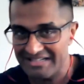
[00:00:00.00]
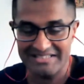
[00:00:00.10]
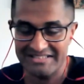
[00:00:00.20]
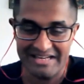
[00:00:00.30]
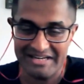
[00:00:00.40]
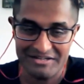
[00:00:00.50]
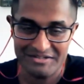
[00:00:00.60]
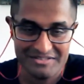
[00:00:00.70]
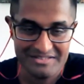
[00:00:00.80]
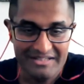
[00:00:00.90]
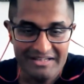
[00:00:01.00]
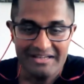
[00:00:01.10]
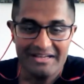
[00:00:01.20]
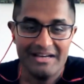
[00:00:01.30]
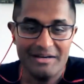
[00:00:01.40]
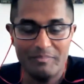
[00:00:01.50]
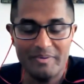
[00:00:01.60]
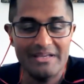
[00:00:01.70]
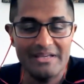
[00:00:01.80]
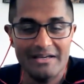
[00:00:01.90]
at least 10 years,
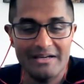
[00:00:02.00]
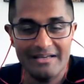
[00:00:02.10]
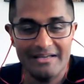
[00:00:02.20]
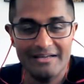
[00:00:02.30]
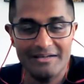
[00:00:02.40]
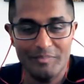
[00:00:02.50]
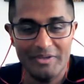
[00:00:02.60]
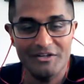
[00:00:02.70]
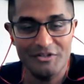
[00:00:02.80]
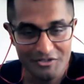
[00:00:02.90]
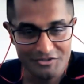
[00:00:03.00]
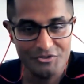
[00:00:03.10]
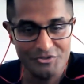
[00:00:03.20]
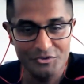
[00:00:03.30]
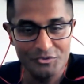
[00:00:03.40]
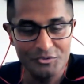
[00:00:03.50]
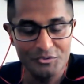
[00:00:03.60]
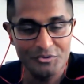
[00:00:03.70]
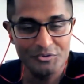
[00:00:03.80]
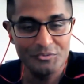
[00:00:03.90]
and being a doctor
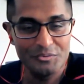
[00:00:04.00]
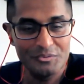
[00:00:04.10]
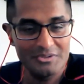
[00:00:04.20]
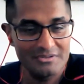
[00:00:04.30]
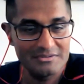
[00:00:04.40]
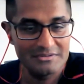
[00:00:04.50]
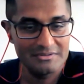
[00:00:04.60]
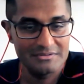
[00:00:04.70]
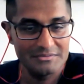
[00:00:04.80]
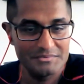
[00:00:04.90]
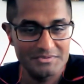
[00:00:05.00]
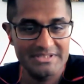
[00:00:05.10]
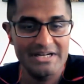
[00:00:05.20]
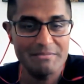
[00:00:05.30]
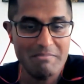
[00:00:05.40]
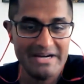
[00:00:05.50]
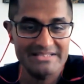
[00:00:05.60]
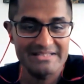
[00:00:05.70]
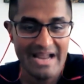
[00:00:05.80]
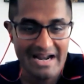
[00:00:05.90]
who studied
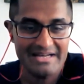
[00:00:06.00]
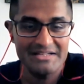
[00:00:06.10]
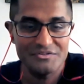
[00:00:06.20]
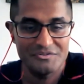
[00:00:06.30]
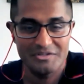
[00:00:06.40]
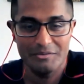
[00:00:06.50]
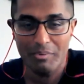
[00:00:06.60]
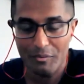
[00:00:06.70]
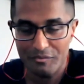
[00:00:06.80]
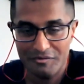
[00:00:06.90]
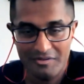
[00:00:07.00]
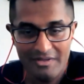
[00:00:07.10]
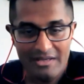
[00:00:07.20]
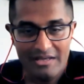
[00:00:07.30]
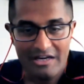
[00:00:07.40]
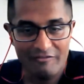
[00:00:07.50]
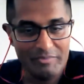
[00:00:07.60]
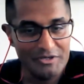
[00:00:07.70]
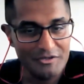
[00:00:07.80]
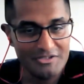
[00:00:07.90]
medicine and dentistry both,
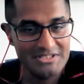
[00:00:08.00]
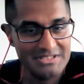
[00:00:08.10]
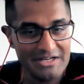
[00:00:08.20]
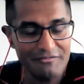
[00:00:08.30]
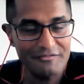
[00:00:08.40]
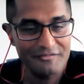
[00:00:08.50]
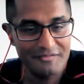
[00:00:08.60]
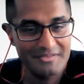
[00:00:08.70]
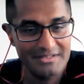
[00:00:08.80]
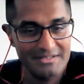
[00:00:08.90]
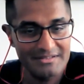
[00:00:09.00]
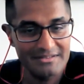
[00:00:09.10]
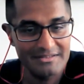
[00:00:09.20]
I've been taught stuff that